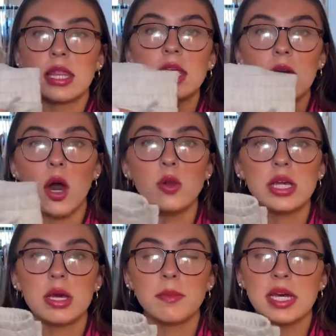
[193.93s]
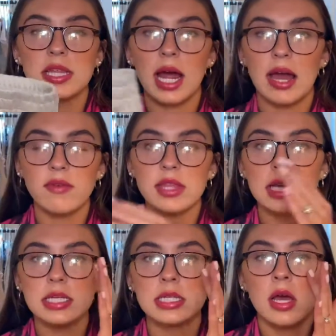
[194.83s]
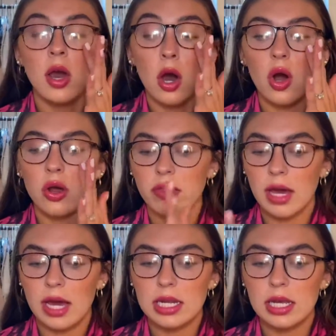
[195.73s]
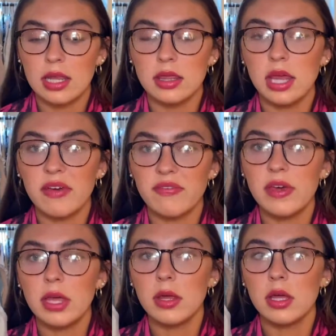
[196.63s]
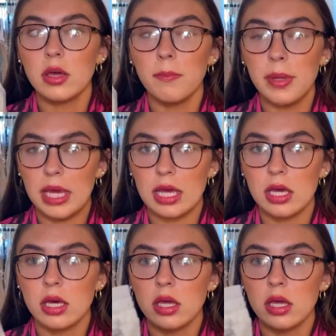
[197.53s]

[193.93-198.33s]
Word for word: The only complaint that I have with these are that they fit big.